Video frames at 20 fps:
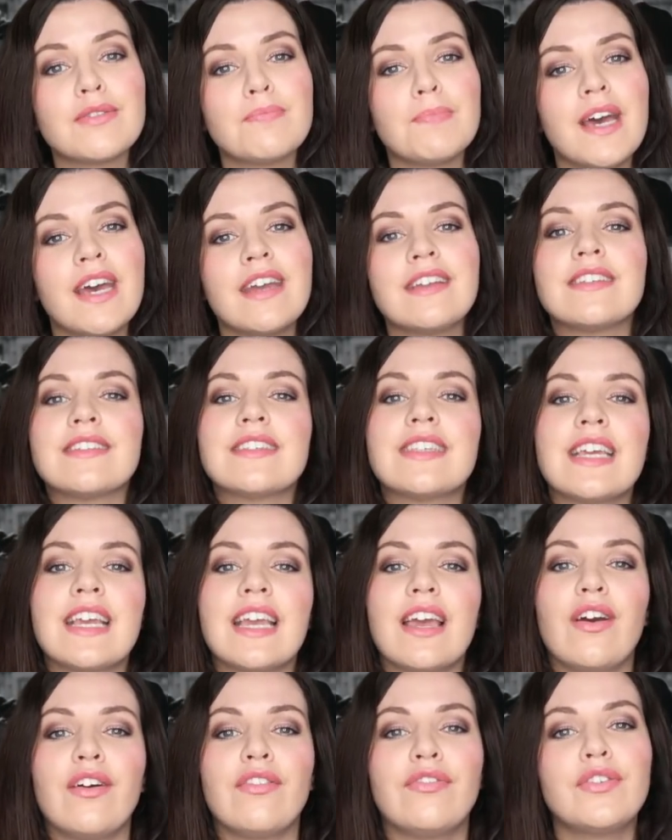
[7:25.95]
but I just
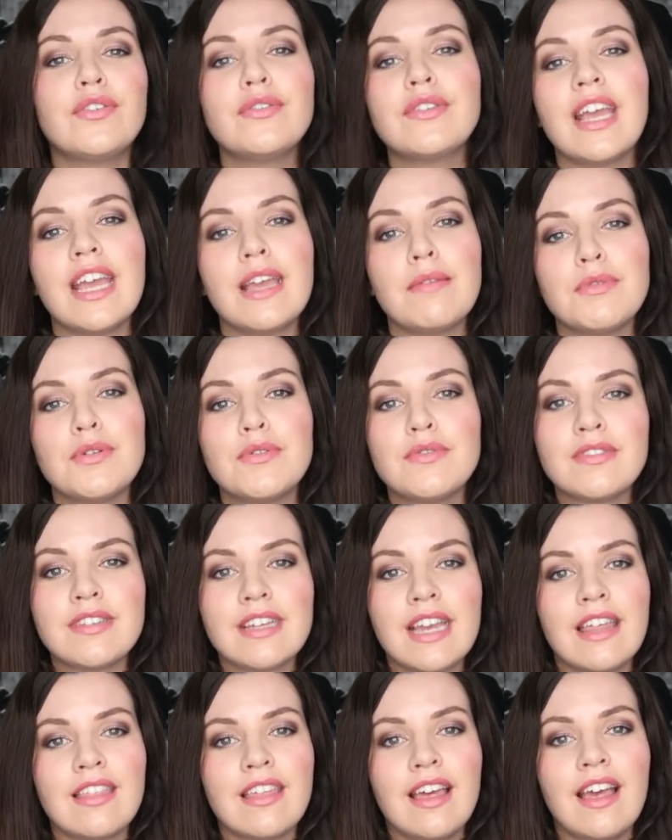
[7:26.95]
think her full name
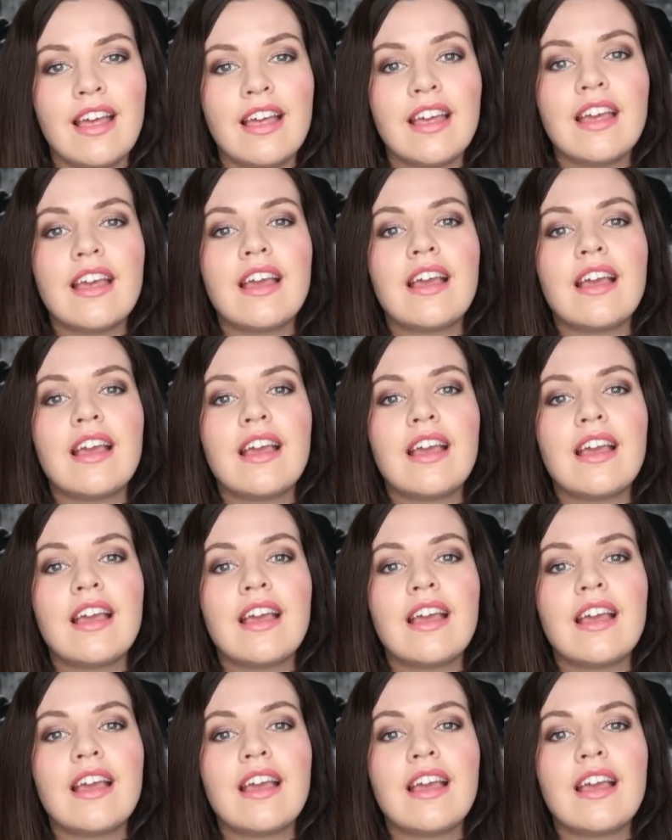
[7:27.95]
altogether,